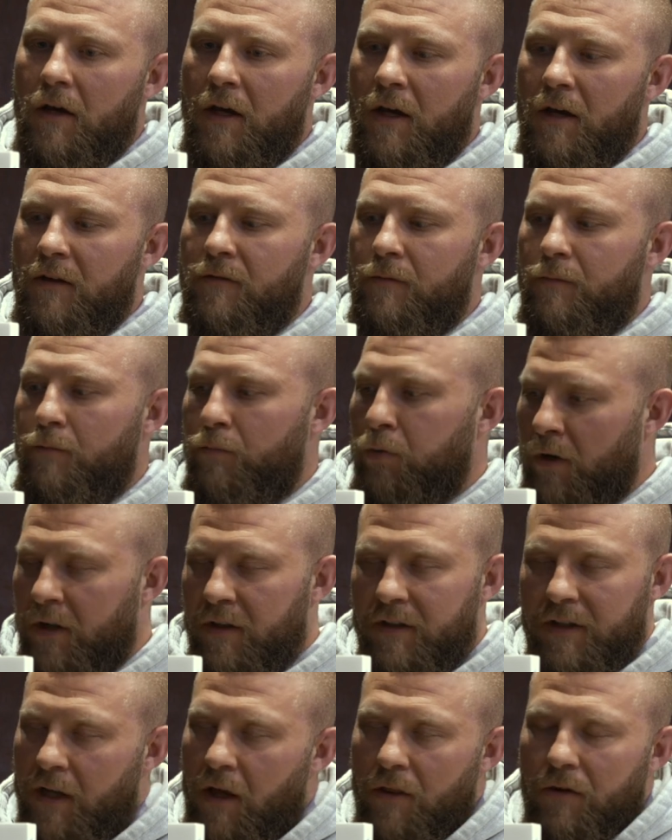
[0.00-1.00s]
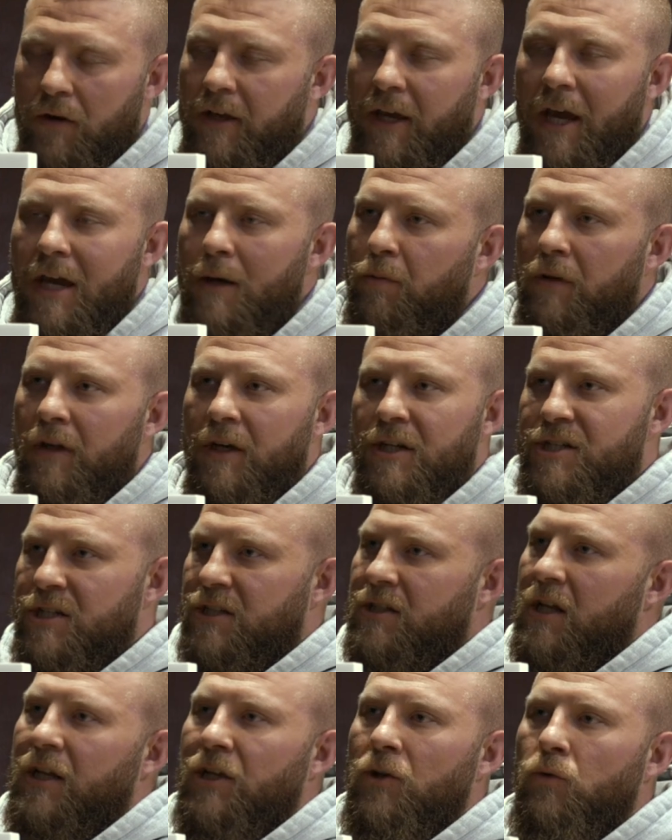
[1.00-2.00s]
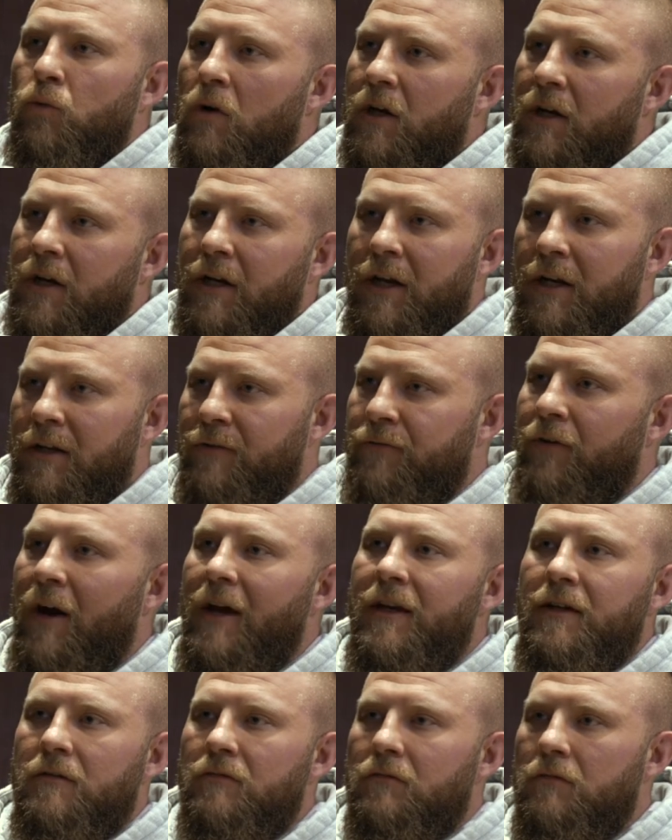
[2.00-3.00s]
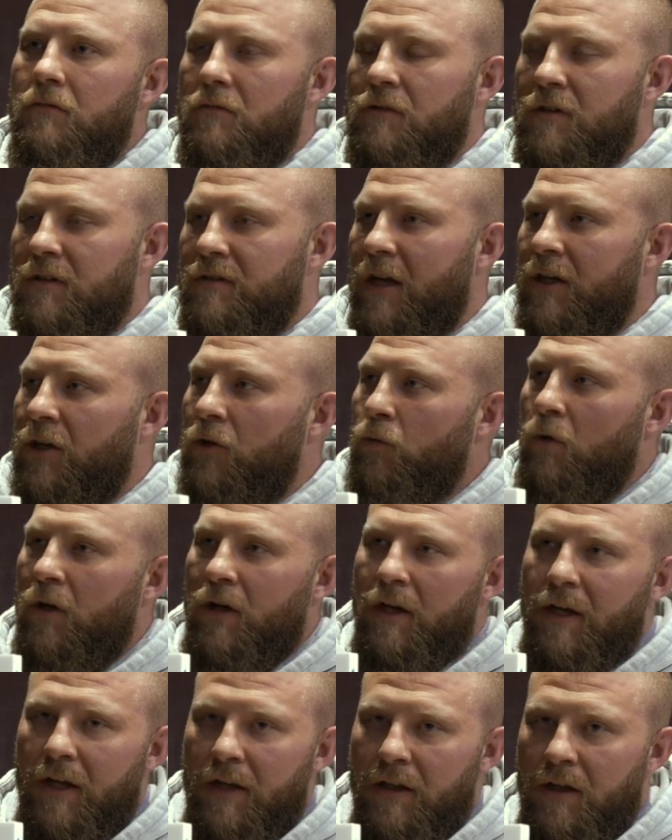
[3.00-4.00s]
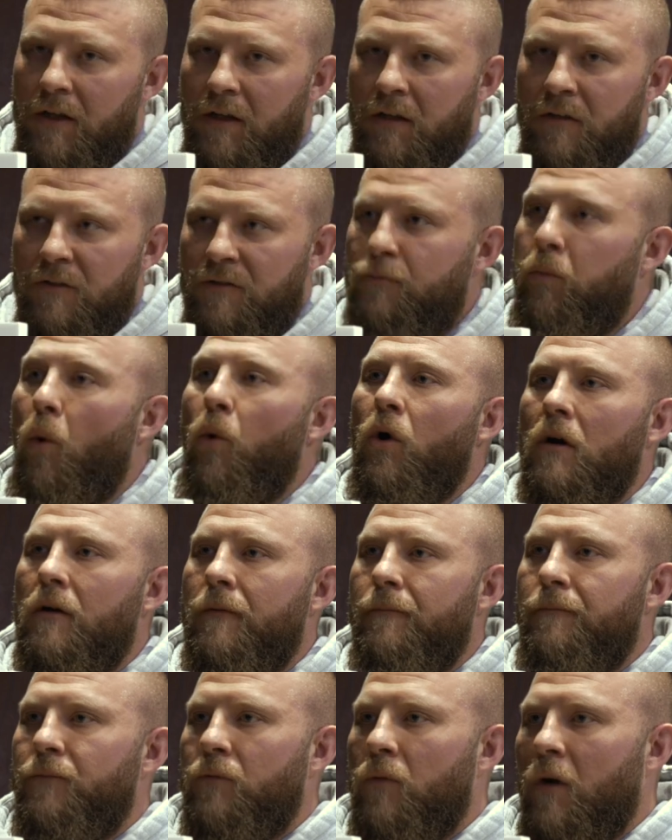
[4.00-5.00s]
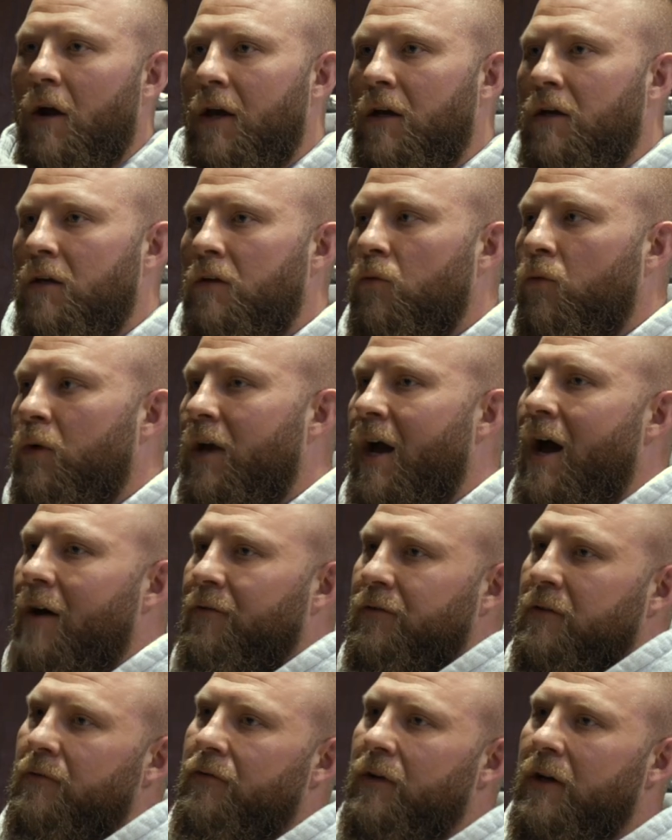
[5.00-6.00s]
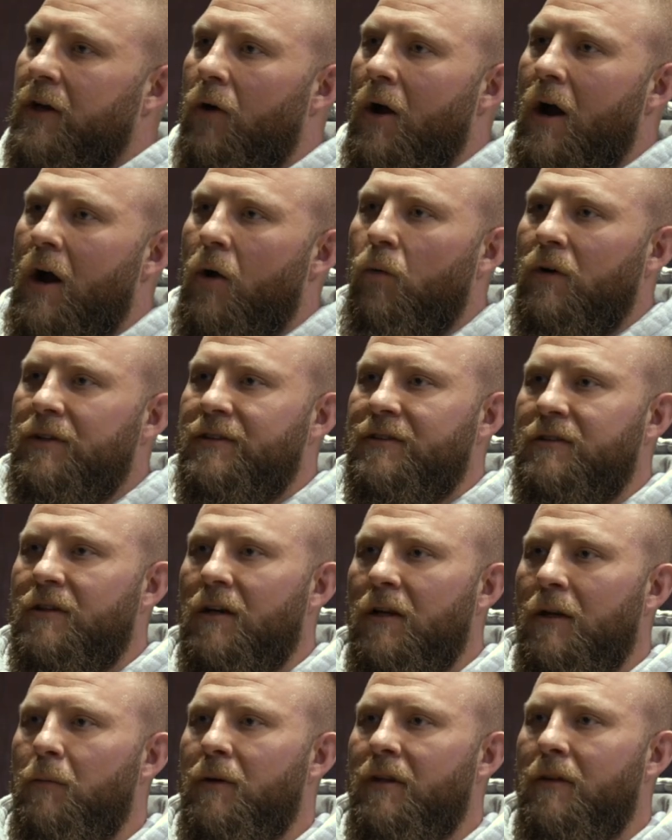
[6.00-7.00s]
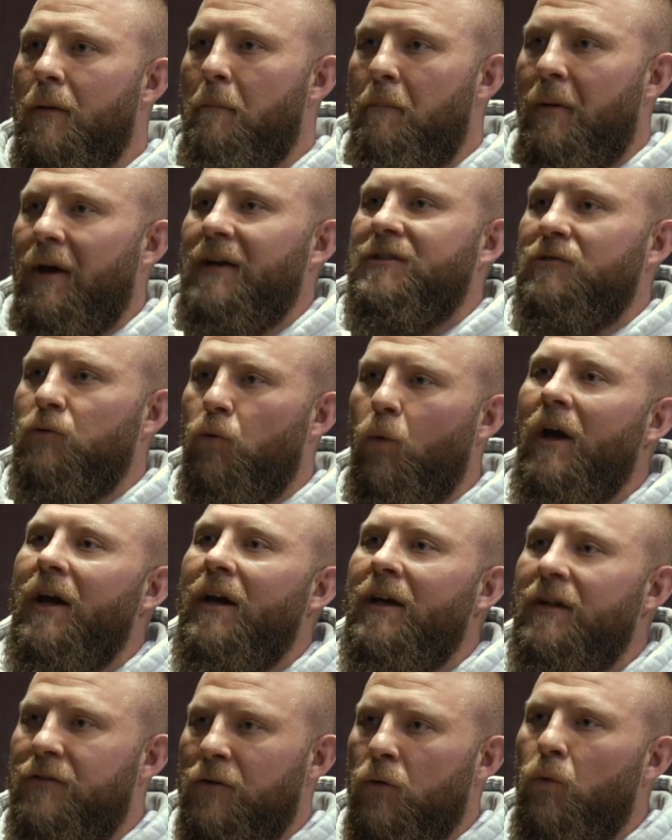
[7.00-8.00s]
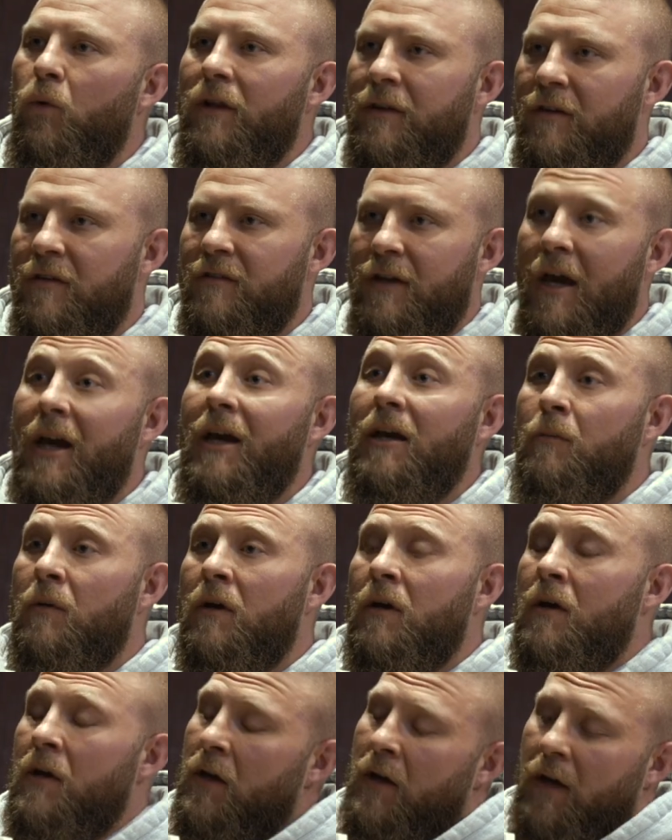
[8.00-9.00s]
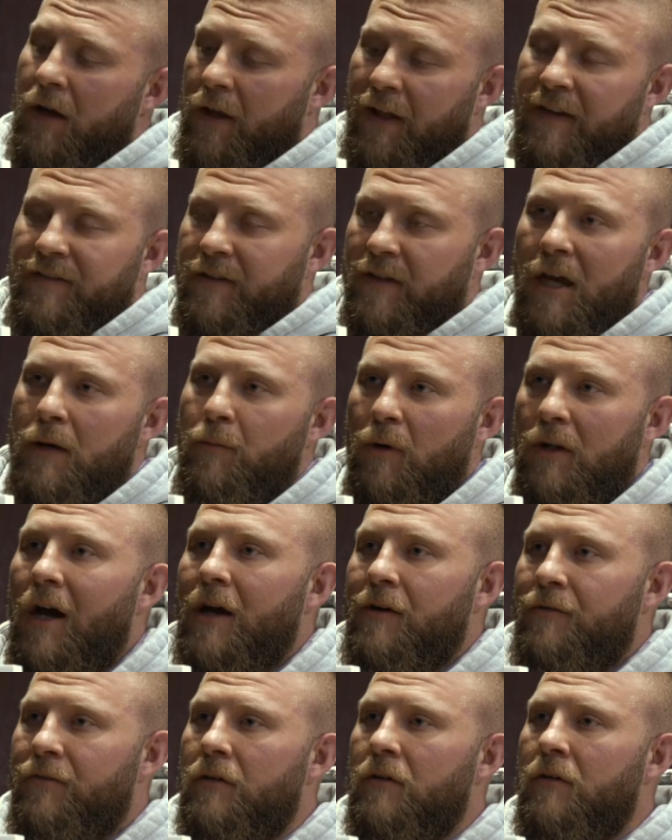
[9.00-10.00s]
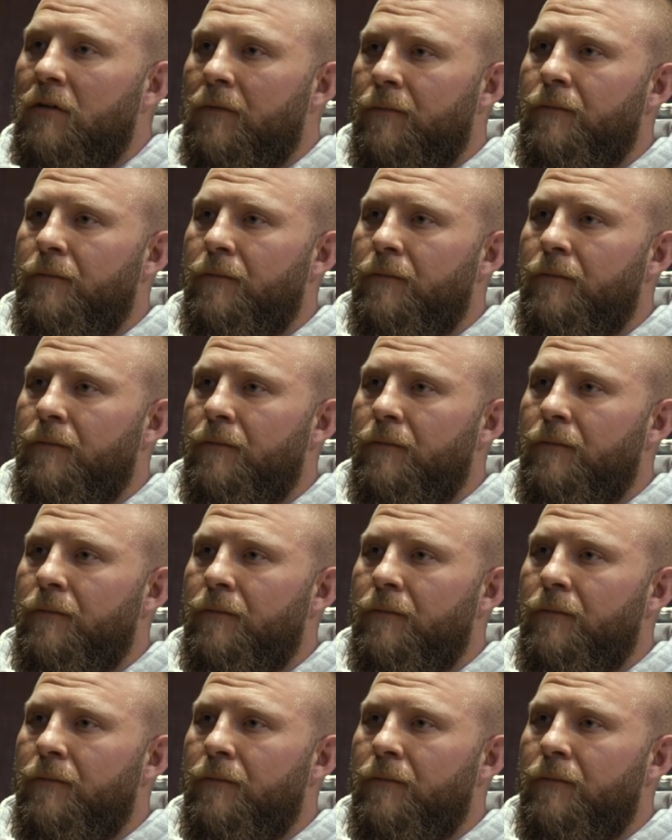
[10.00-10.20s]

it's putting together a game plan just like you would in any fight, just like you would in any sport, right? We have to figure out what's going to be the best way to win this game. And that's the game of life.